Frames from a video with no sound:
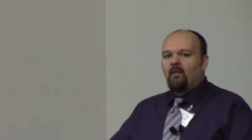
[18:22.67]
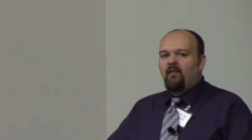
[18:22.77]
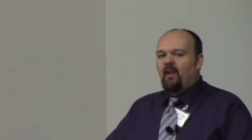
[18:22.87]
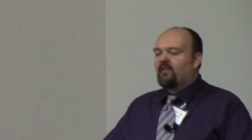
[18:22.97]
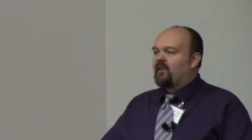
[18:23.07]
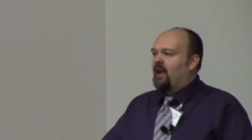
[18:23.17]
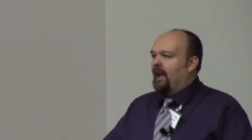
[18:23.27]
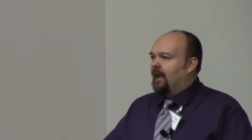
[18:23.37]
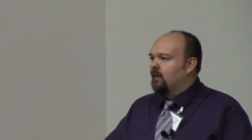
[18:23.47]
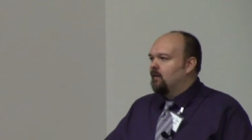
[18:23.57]
This
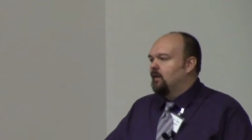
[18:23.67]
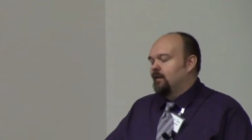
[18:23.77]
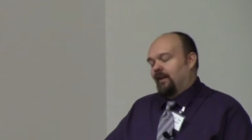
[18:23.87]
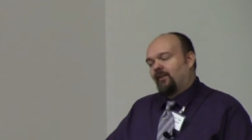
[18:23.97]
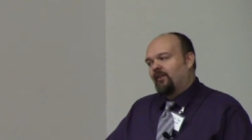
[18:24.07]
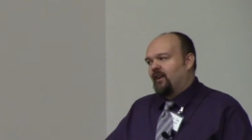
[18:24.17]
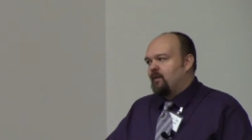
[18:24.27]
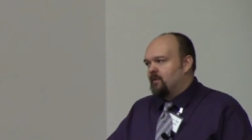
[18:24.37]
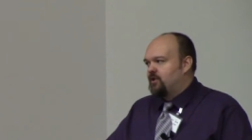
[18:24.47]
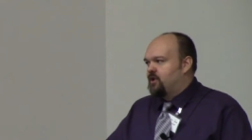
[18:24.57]
king needs his
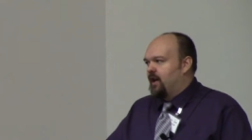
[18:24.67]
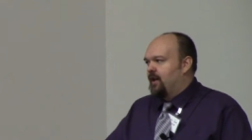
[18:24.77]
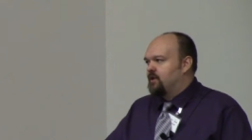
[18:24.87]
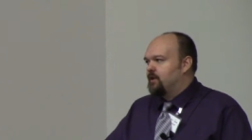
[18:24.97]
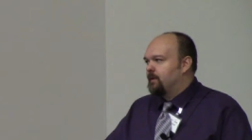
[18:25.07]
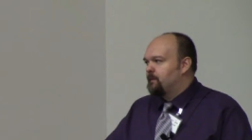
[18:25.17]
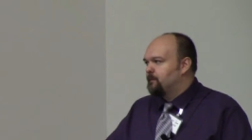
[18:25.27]
diapers changed.